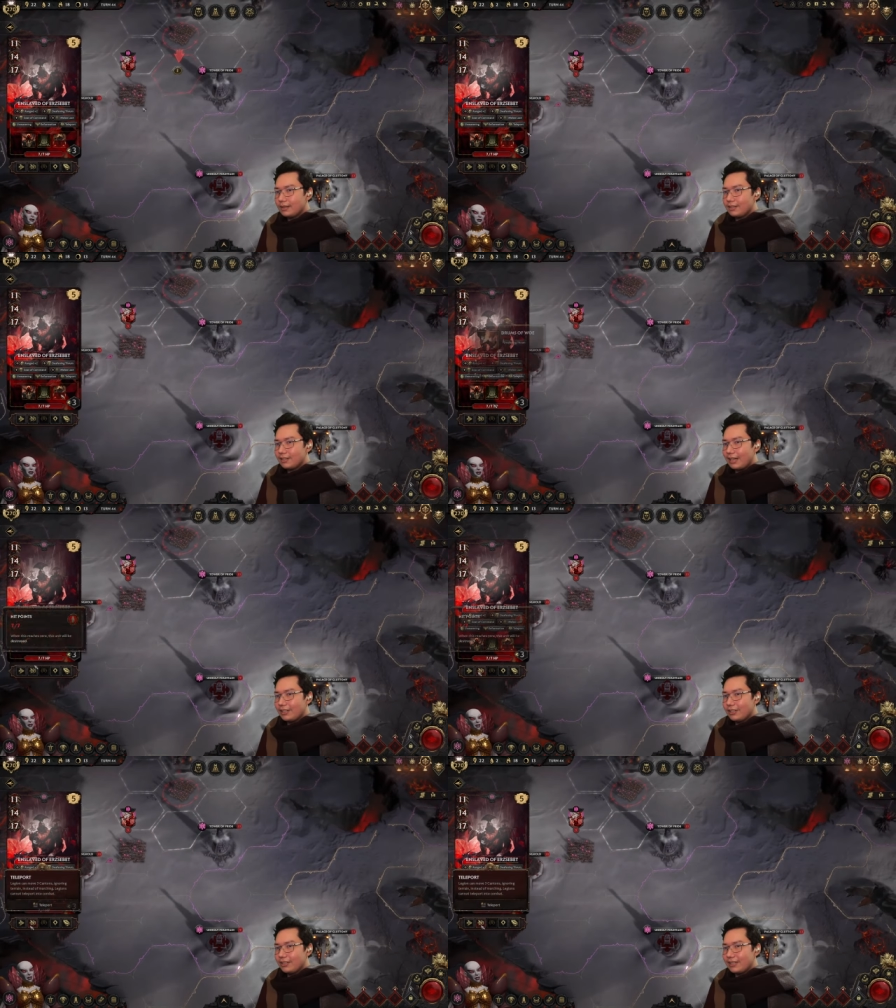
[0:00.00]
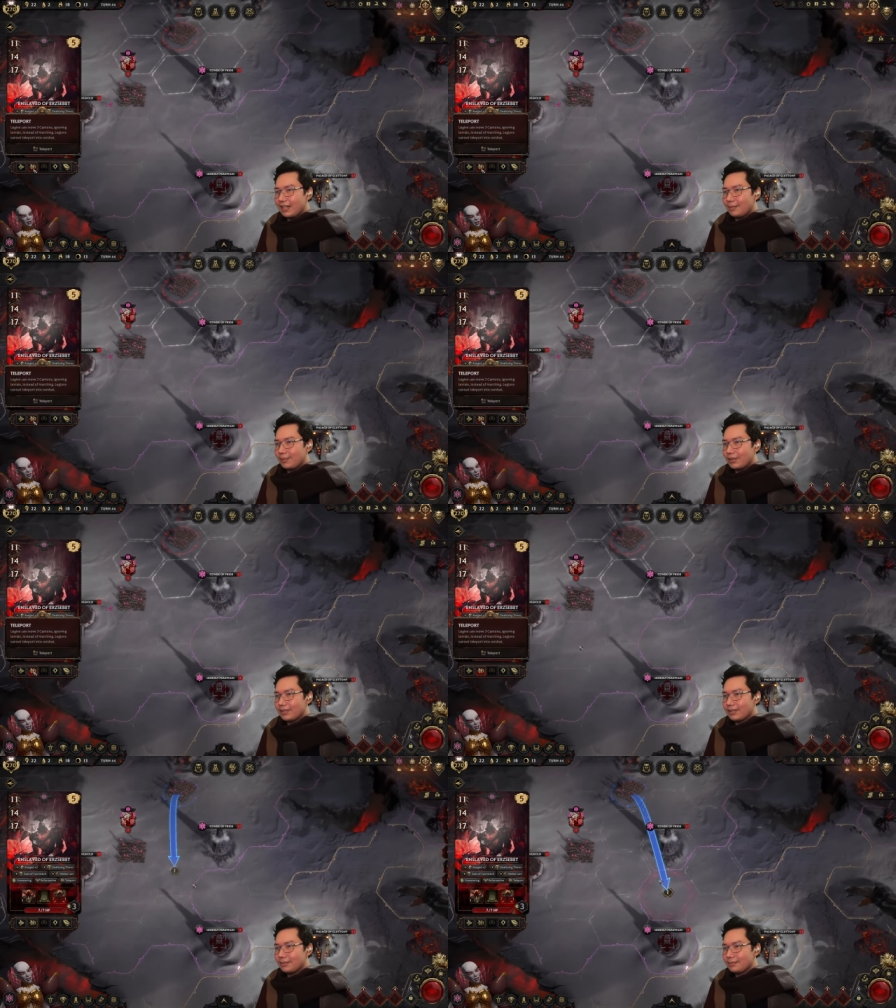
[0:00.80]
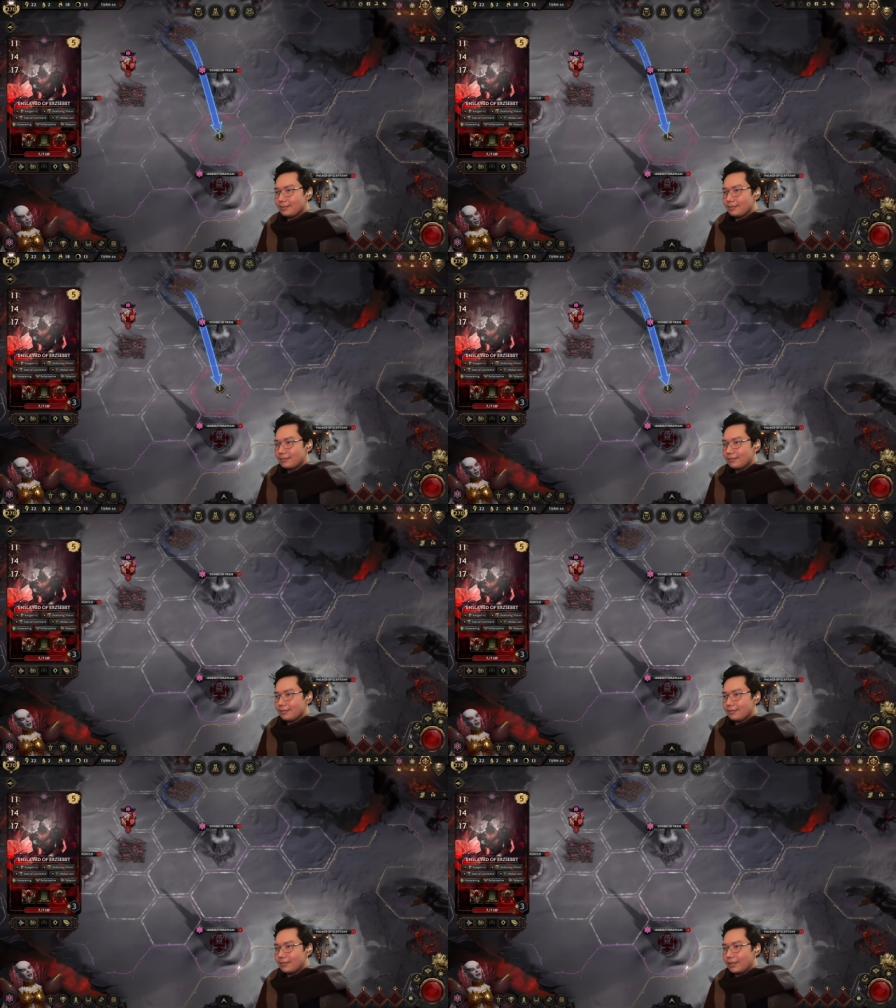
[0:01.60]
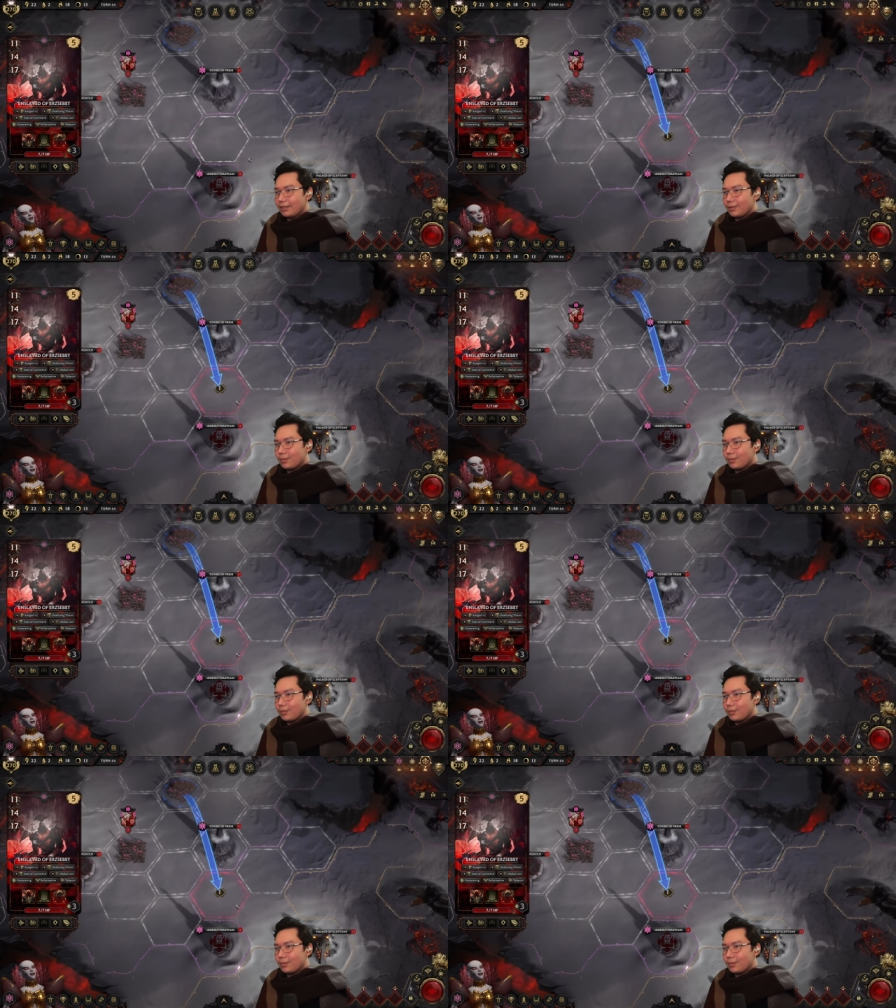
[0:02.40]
So I could teleport, or I could